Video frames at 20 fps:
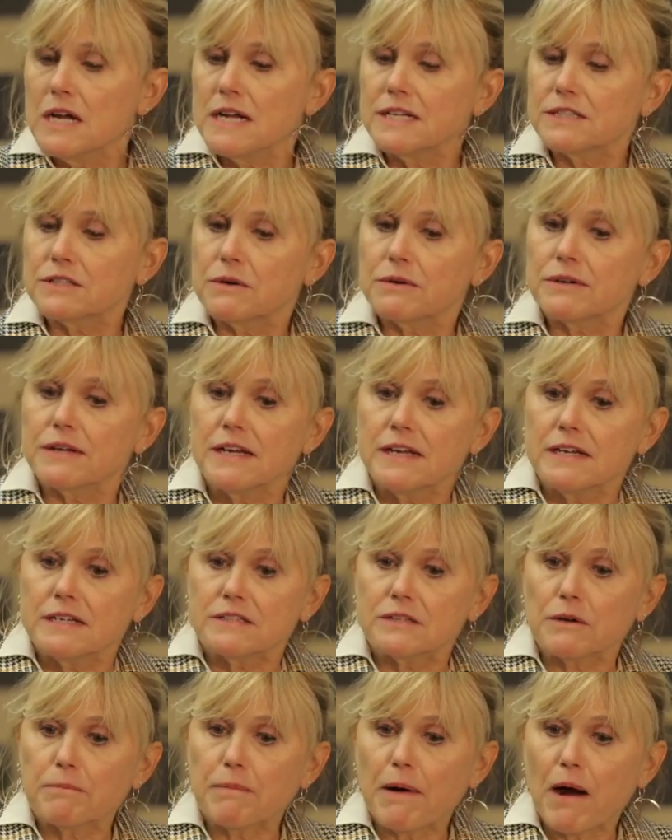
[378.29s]

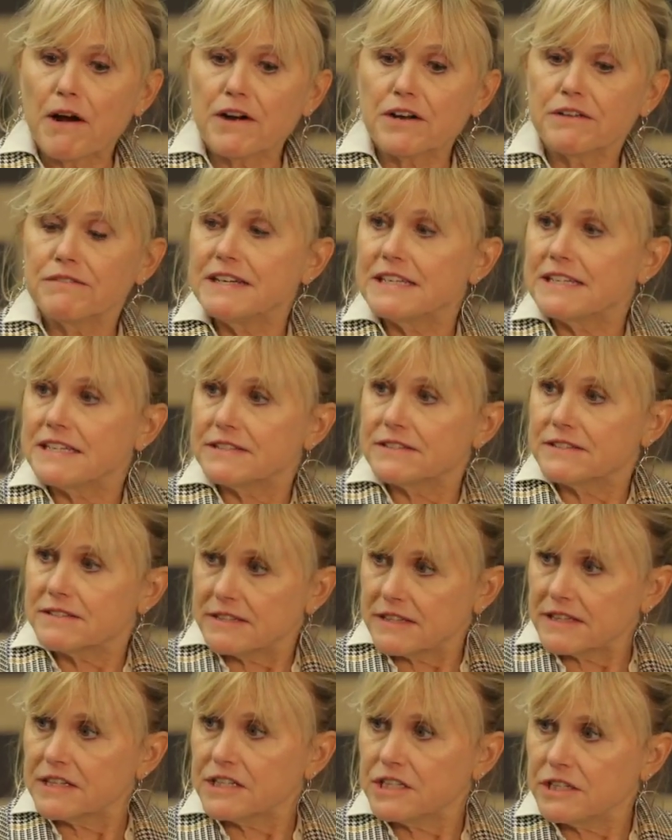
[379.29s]
So part of it is
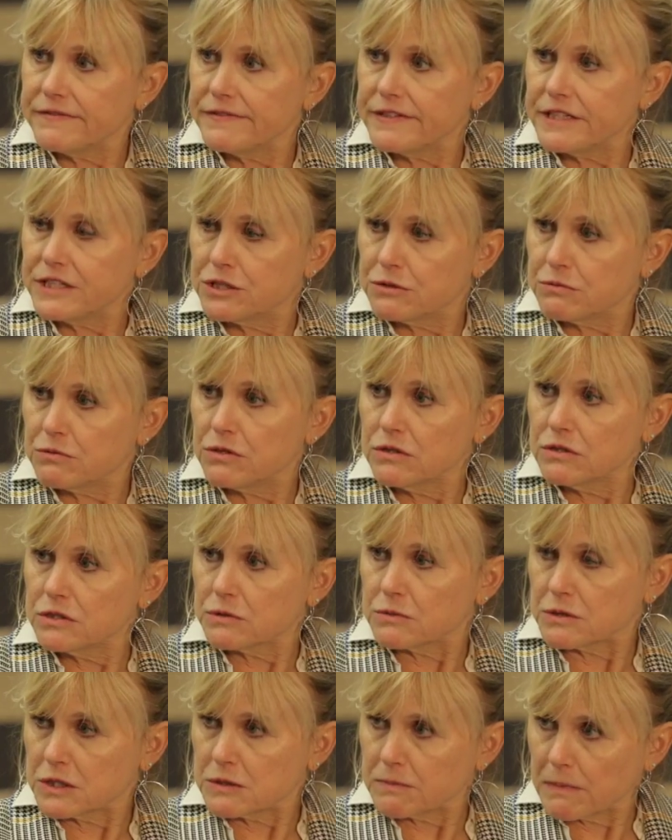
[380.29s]
the
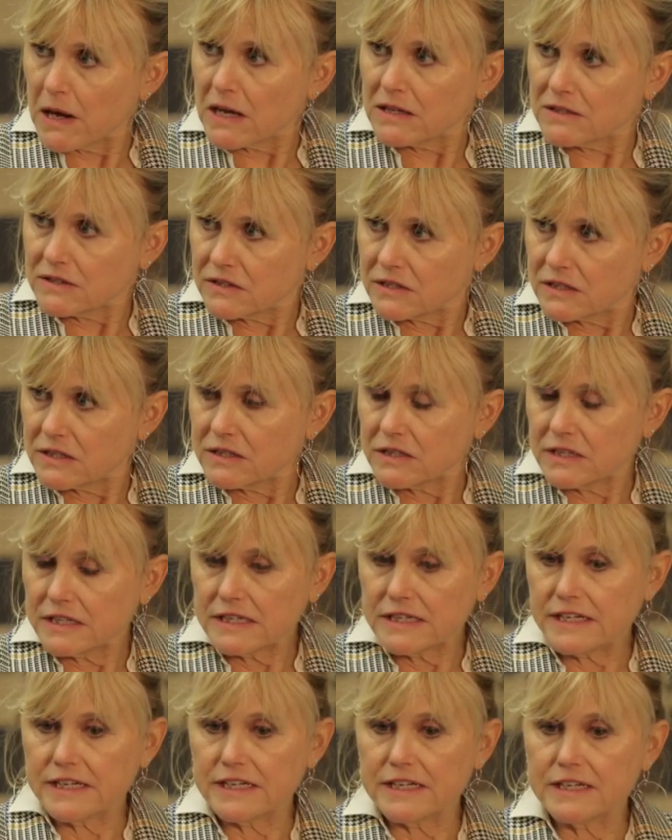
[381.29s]
individual's response to the
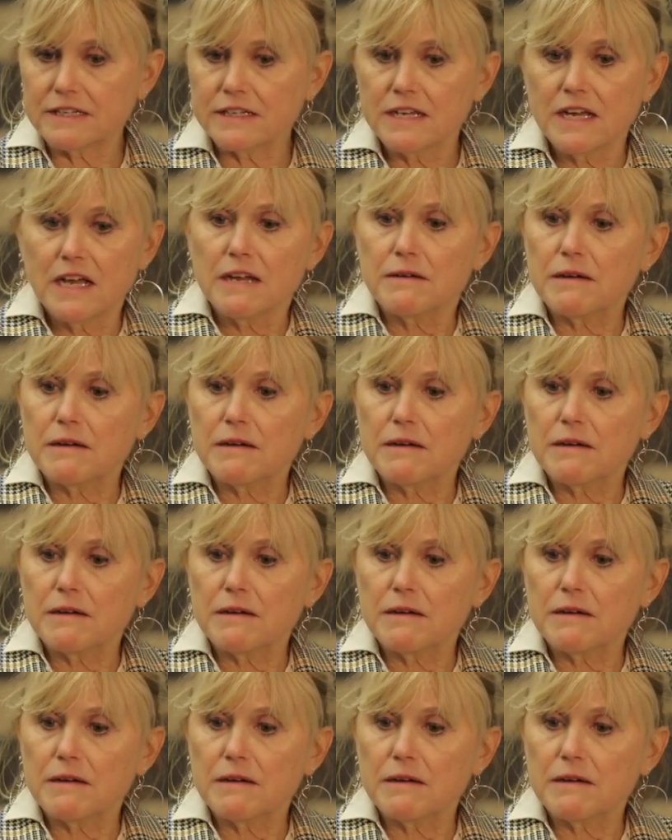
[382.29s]
hit.